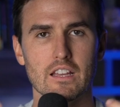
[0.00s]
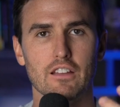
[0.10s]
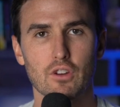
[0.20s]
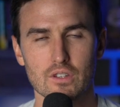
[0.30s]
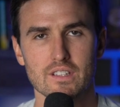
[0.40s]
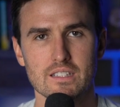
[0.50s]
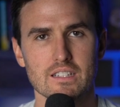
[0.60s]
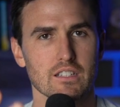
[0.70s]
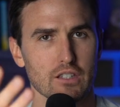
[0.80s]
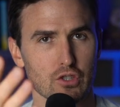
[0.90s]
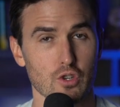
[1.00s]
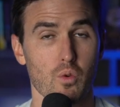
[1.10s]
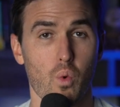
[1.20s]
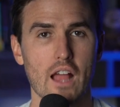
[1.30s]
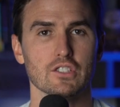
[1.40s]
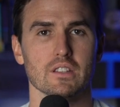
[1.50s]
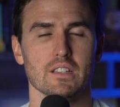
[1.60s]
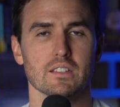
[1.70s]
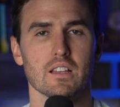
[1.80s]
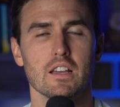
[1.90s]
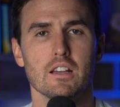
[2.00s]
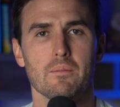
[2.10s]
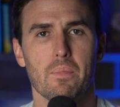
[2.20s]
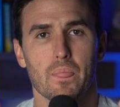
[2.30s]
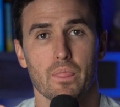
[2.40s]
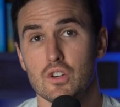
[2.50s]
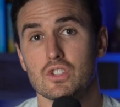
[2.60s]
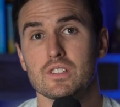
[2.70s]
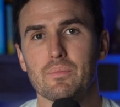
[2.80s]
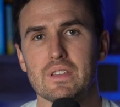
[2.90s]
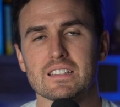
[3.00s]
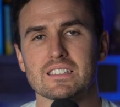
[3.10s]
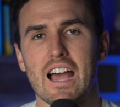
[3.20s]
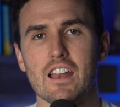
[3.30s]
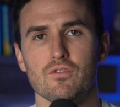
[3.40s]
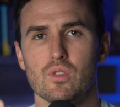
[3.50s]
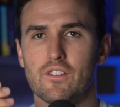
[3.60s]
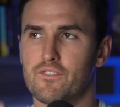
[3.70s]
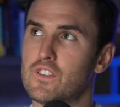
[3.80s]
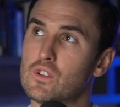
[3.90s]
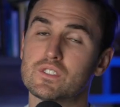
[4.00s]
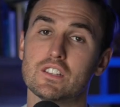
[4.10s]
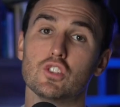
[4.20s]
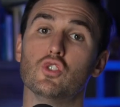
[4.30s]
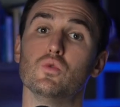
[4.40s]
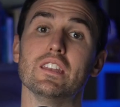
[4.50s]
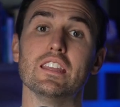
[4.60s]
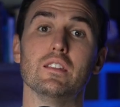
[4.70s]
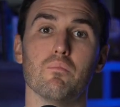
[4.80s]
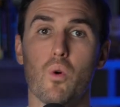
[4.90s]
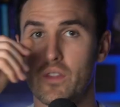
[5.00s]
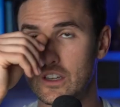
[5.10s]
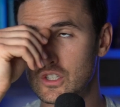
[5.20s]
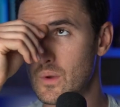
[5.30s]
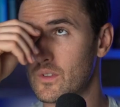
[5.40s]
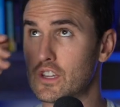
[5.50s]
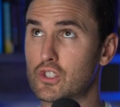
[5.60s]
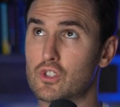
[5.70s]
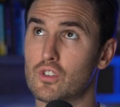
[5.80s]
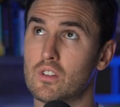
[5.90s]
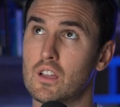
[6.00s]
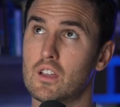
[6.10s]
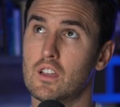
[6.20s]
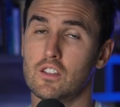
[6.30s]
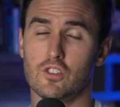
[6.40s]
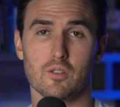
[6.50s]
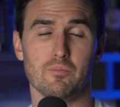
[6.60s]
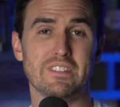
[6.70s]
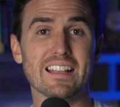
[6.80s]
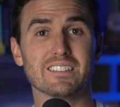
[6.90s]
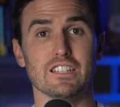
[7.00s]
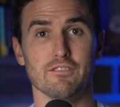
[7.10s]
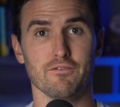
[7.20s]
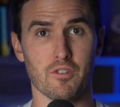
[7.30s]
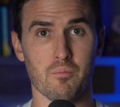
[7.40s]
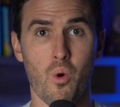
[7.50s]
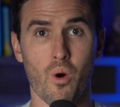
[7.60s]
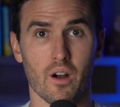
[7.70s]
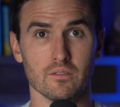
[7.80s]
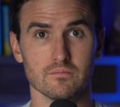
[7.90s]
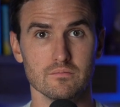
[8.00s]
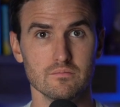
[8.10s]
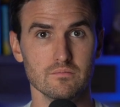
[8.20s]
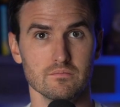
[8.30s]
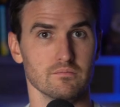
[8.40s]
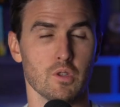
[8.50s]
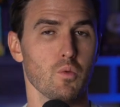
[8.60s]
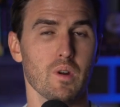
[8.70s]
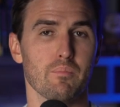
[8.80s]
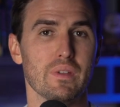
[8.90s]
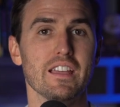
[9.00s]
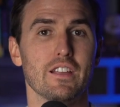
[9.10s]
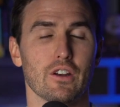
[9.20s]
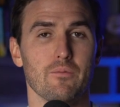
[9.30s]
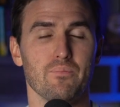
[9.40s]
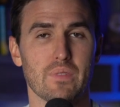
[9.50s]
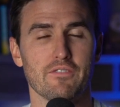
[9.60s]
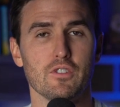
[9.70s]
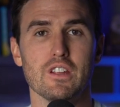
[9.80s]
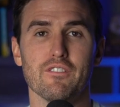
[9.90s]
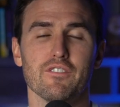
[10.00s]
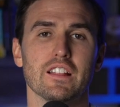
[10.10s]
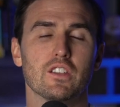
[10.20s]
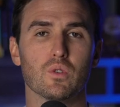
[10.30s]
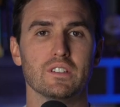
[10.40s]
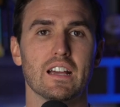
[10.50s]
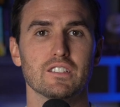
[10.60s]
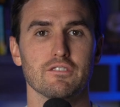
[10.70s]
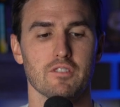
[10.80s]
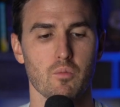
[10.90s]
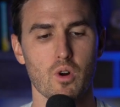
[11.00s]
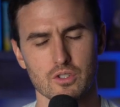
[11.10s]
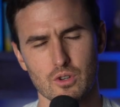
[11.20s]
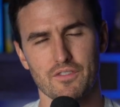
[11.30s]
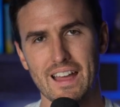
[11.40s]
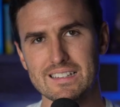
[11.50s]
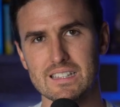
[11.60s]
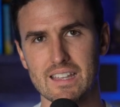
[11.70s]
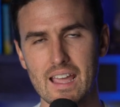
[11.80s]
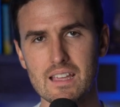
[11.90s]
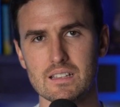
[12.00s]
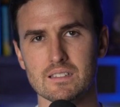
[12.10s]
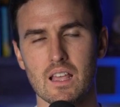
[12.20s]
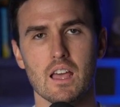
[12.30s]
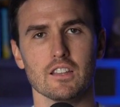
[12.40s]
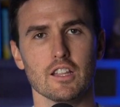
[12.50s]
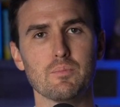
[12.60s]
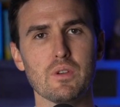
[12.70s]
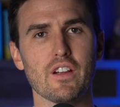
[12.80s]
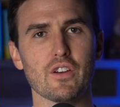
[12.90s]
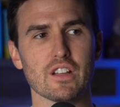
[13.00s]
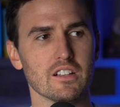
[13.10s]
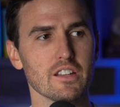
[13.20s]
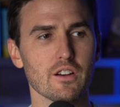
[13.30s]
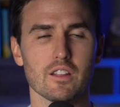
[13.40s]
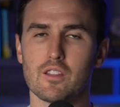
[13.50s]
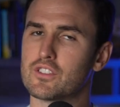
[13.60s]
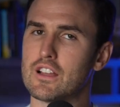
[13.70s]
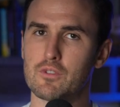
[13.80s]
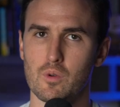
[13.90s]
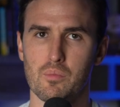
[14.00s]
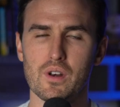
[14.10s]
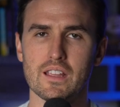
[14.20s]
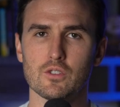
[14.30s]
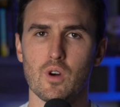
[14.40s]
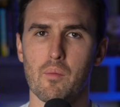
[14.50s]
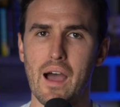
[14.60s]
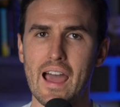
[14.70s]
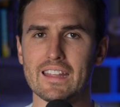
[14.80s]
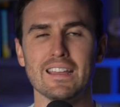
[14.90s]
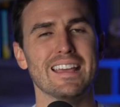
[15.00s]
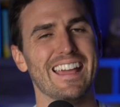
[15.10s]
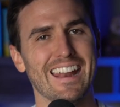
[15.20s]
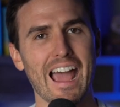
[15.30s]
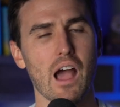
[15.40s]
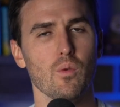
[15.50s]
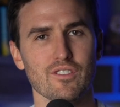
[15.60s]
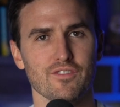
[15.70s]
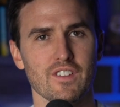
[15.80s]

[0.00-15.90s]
if you're listening to this or you're watching this, there's something inside of you that feels that you need more, that you that you're you're destined for more. You wouldn't be here if you didn't feel like you were destined for more. So if that's the case, let's be very clear on the stuff that we're putting into our body and how we